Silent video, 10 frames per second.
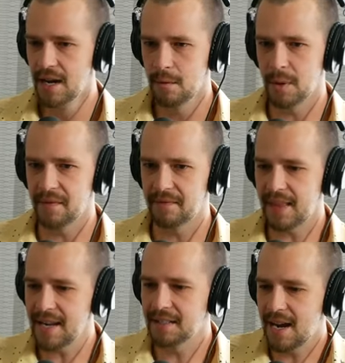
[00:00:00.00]
Right.
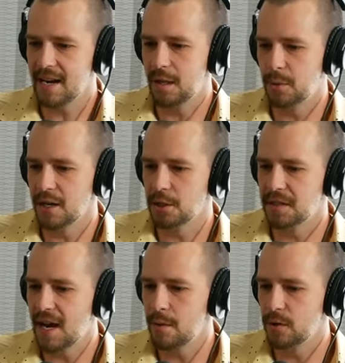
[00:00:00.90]
But that's kind of the
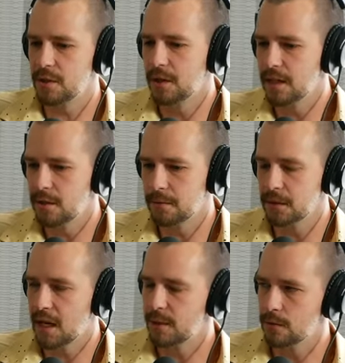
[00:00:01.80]
precious time once your kids are
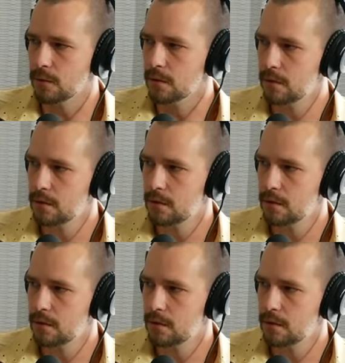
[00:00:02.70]
full-time in school.